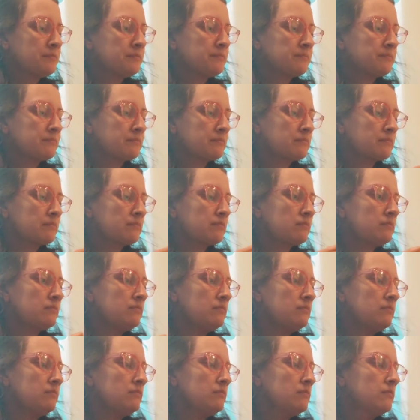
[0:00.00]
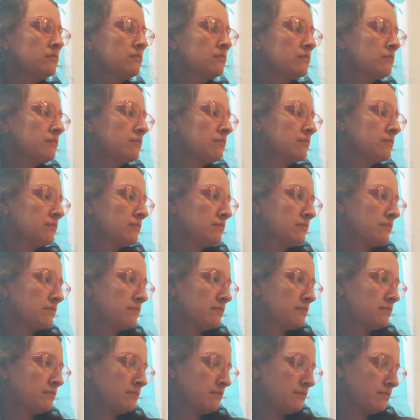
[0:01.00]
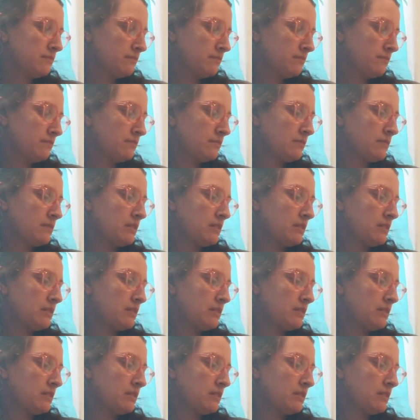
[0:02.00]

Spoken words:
[no speech]